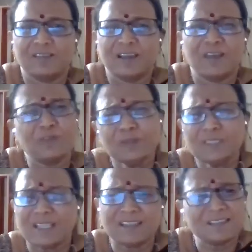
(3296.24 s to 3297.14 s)
Of course,
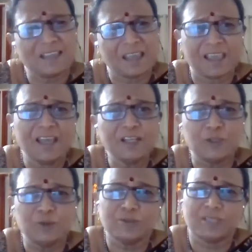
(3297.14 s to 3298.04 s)
that is, they can
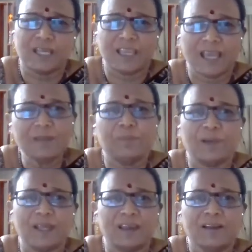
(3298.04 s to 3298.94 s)
use, they can
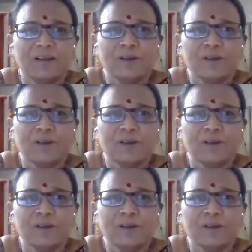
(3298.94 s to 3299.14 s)
play,